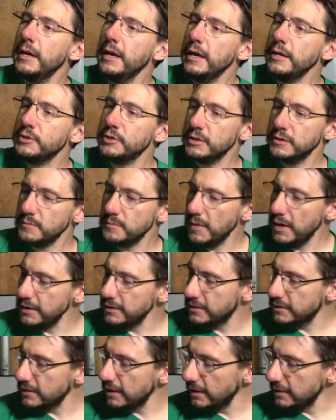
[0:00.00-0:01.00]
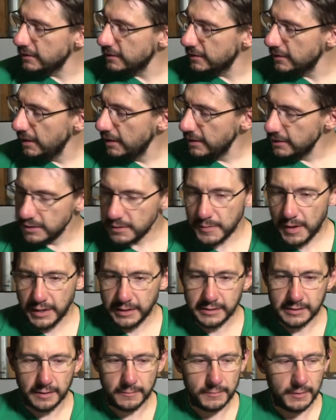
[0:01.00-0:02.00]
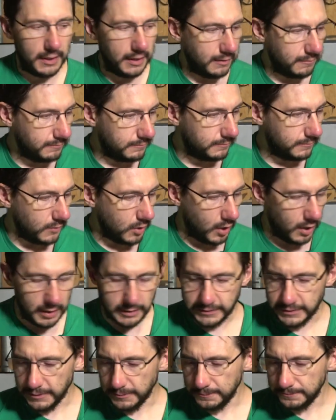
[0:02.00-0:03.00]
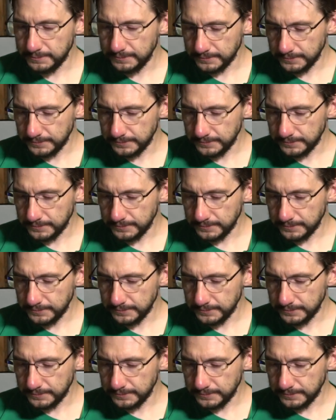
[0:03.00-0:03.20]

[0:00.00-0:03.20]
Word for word: it just made sense to make something awesome.